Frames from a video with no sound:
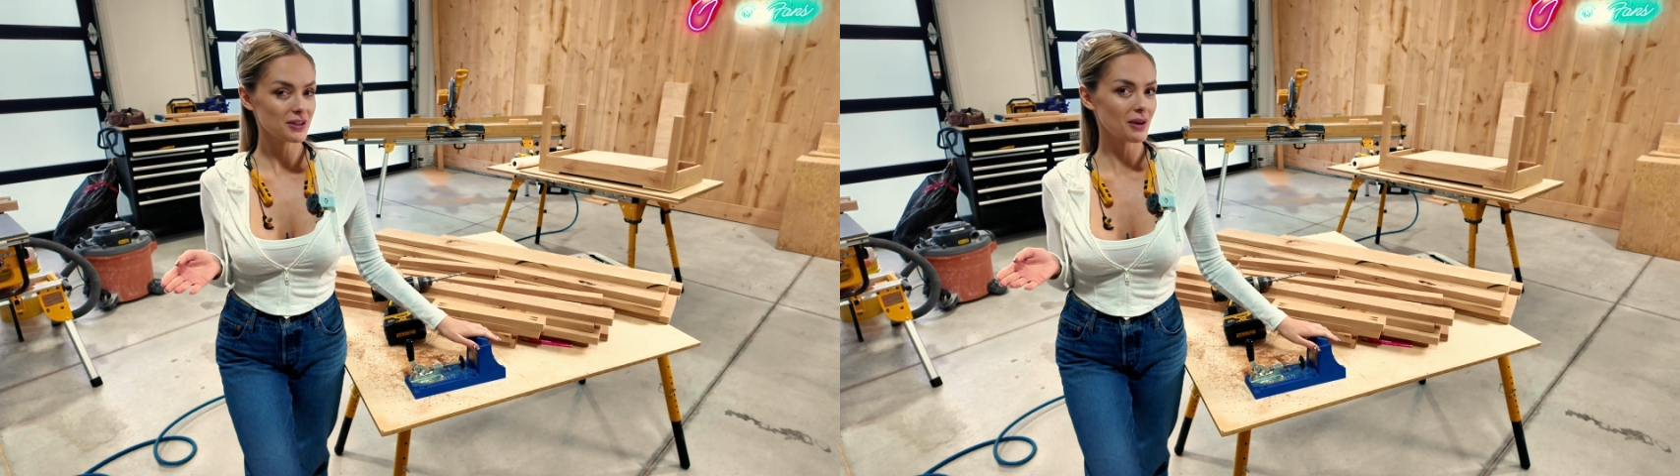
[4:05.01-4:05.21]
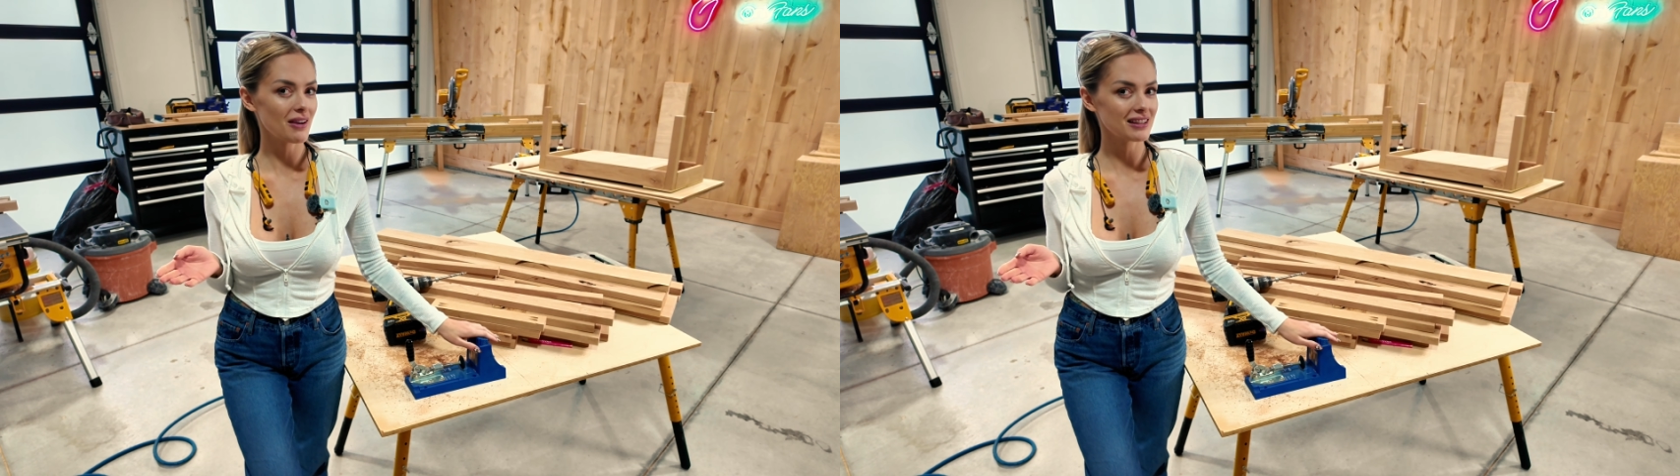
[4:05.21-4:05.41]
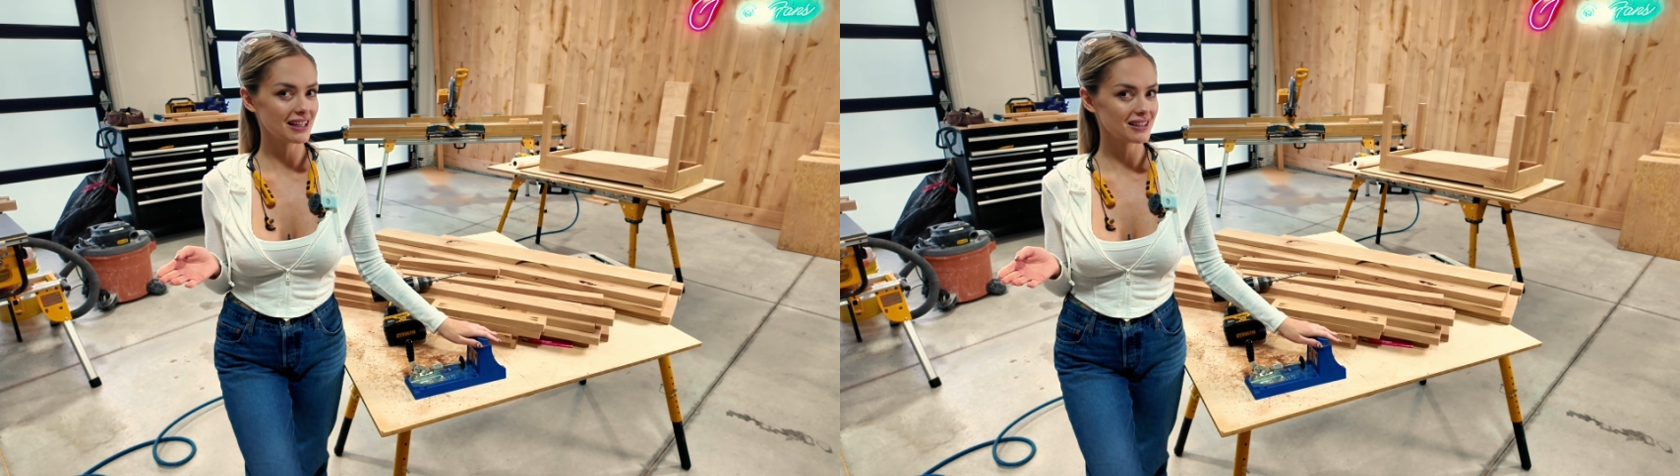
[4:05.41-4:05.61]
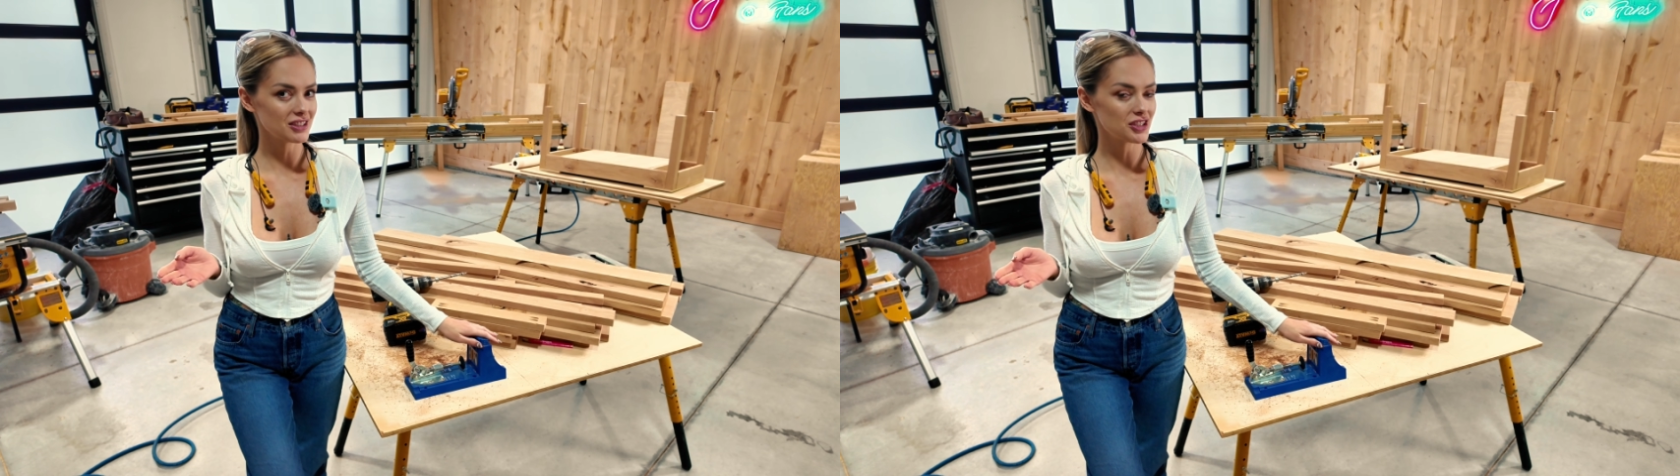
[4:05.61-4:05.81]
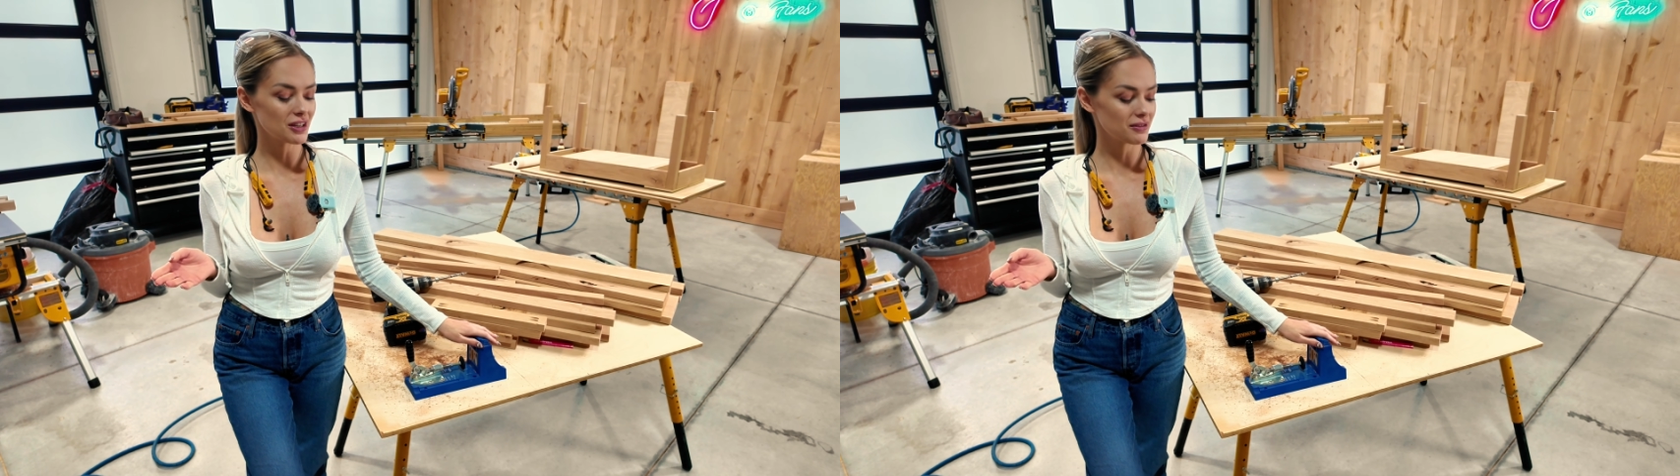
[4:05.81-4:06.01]
you go out and get
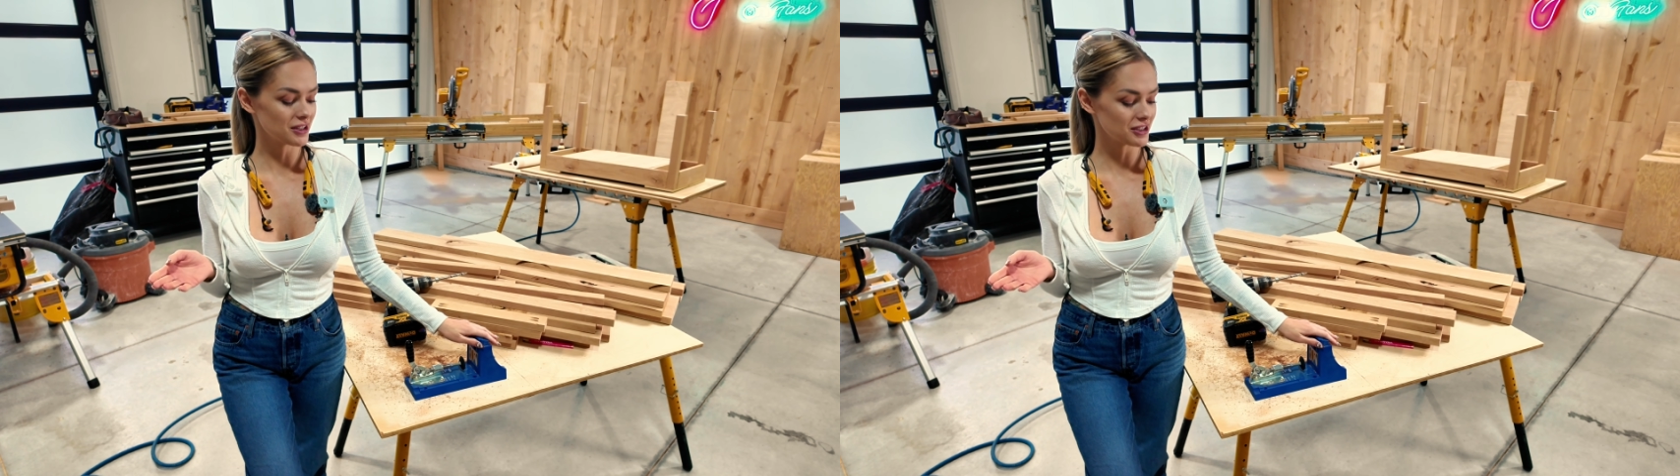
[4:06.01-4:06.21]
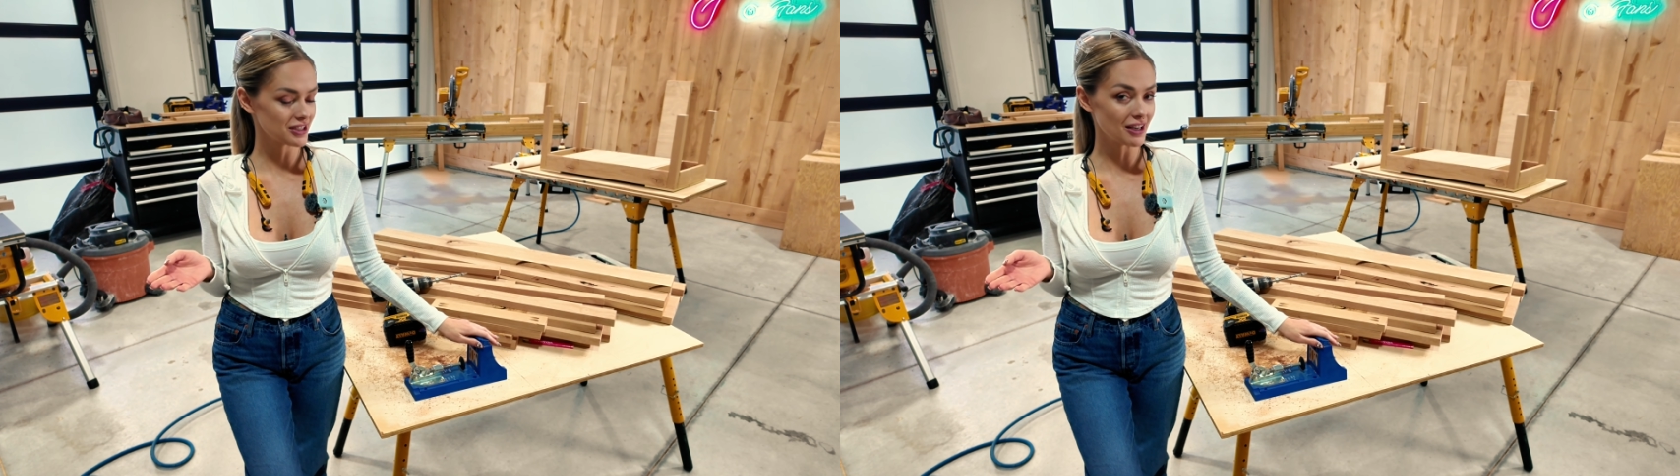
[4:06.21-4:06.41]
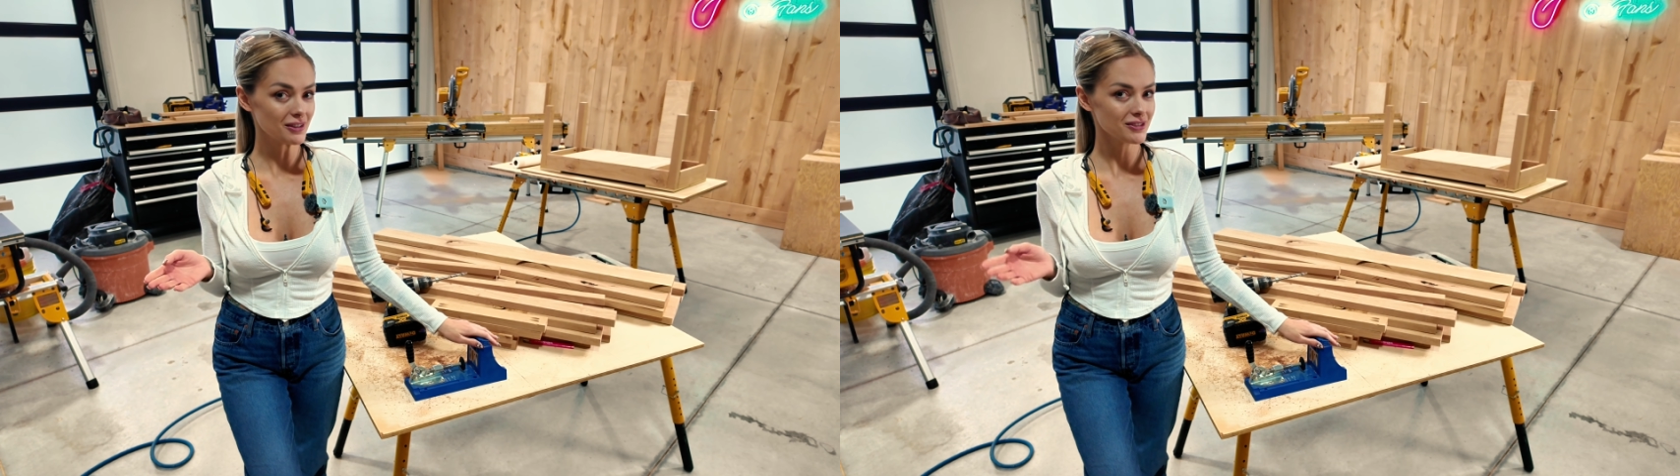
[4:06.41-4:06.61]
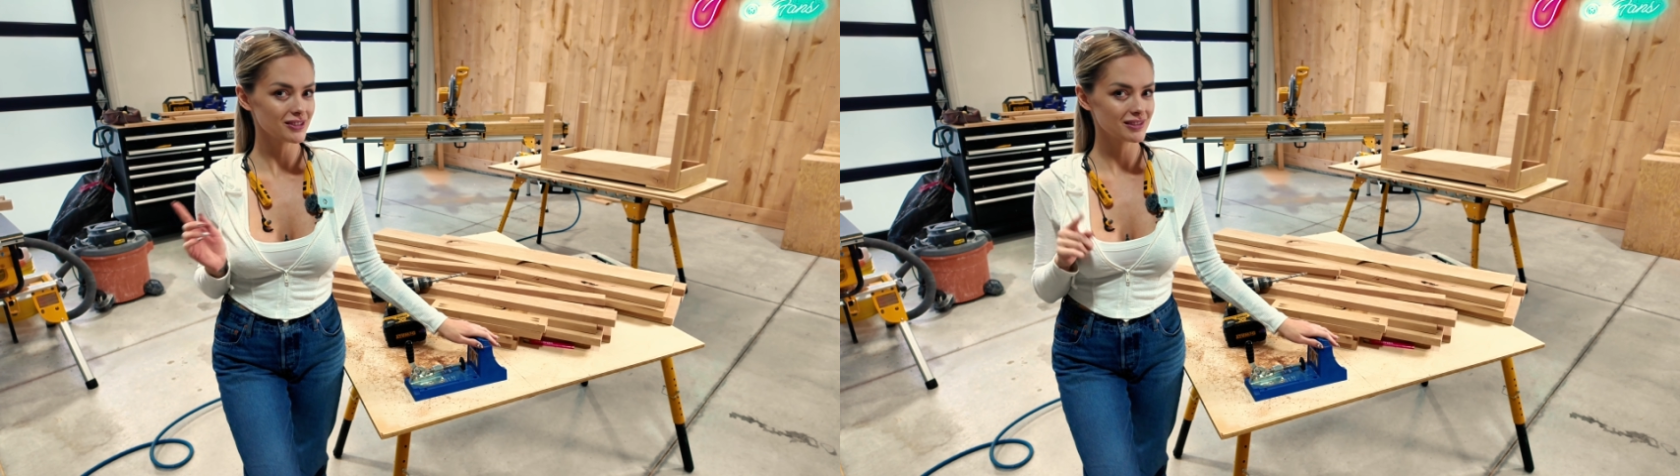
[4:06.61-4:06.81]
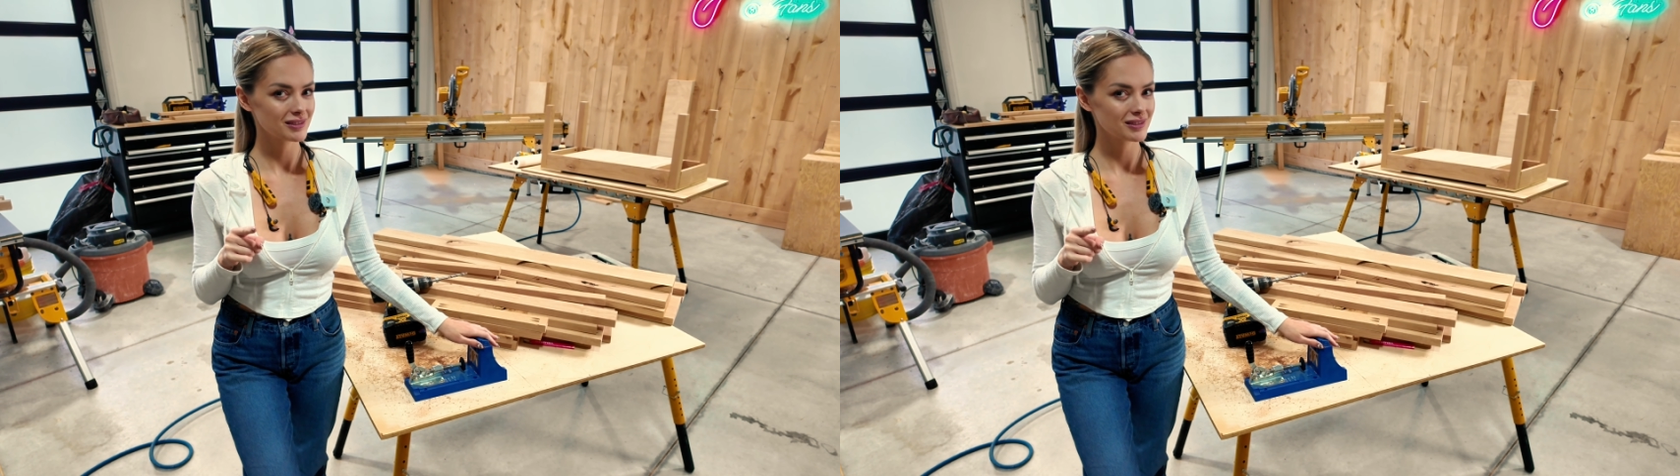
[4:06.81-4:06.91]
this jig for yourself,